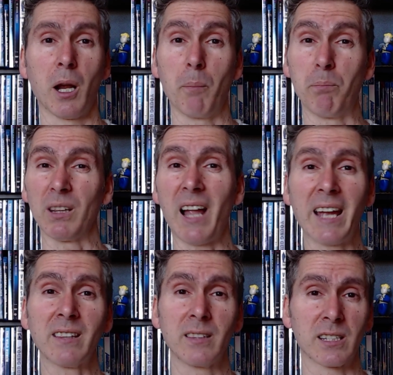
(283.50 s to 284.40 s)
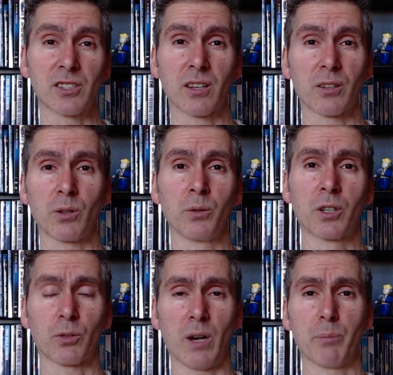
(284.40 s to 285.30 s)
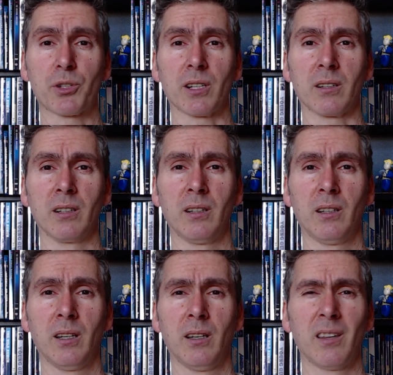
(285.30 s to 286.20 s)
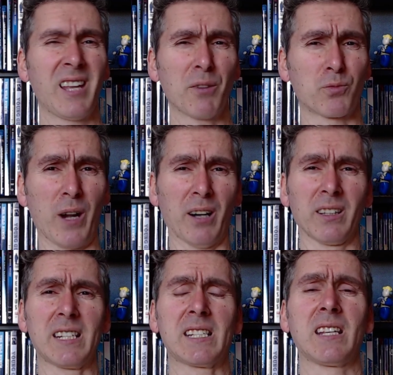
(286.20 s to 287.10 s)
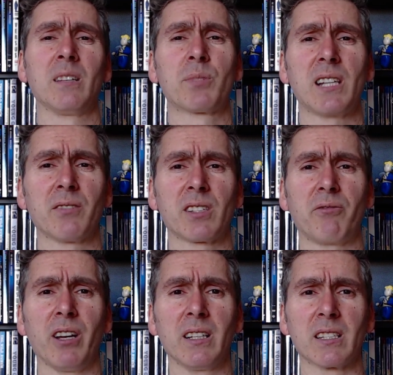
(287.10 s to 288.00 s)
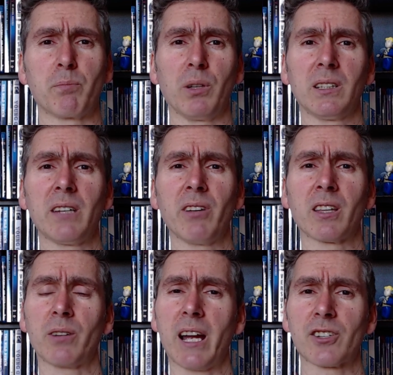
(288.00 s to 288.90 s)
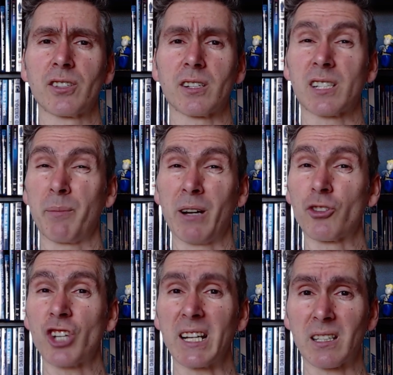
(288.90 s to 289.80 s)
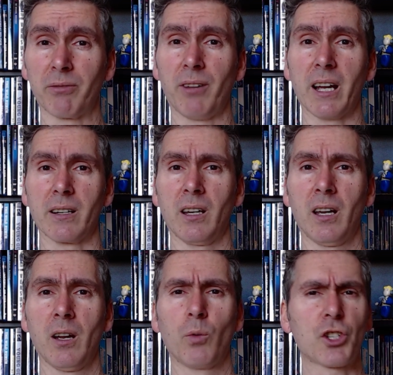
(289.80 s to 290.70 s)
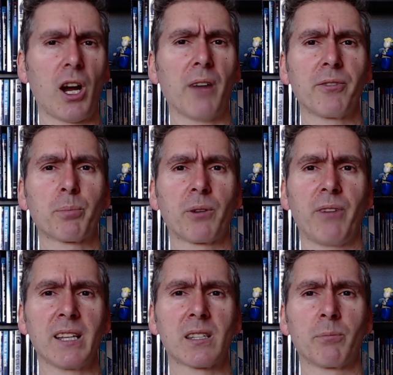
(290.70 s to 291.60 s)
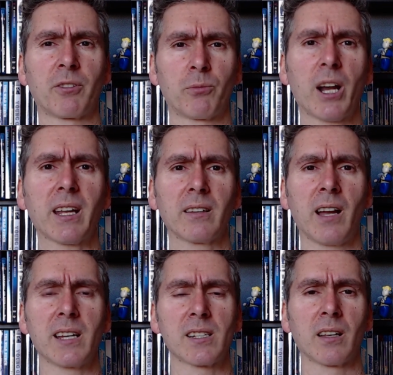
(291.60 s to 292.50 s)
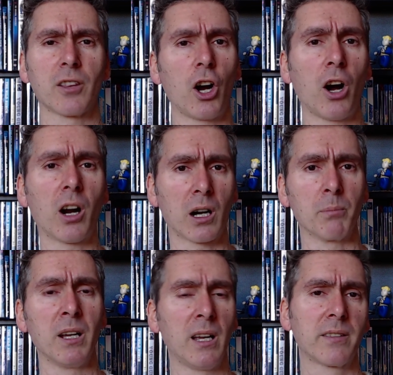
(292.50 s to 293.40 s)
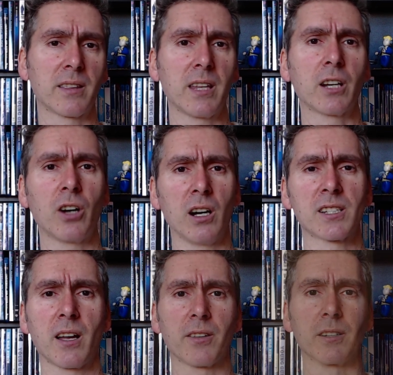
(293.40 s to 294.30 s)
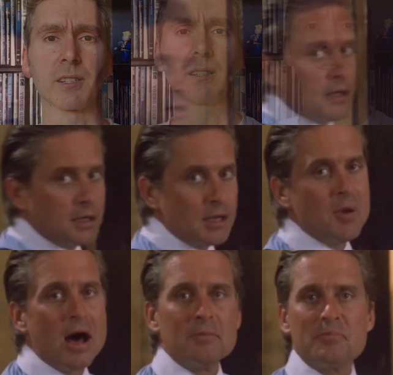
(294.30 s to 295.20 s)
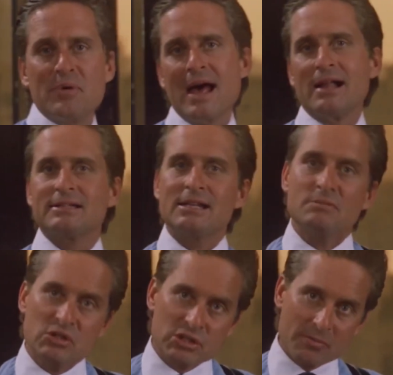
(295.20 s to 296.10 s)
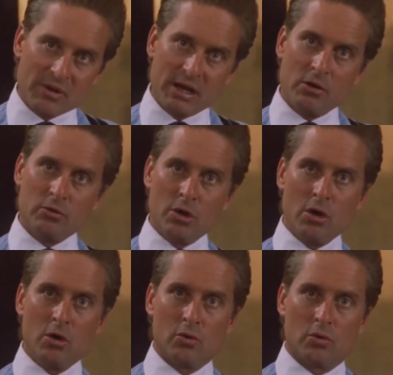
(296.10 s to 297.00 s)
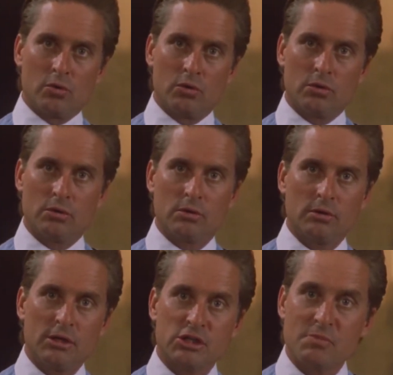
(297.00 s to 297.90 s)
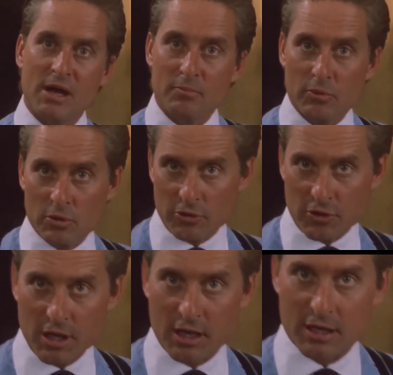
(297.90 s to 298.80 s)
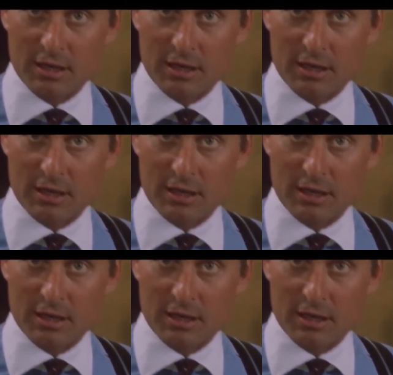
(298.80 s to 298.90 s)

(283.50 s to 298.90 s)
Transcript: blindness to their own corruption. They rarely see themselves as villains, believing their actions are somehow justified, which often prevents them from recognizing the harm that they cause others. Look at Gordon Gekko in Wall Street. He sees greed as a virtue,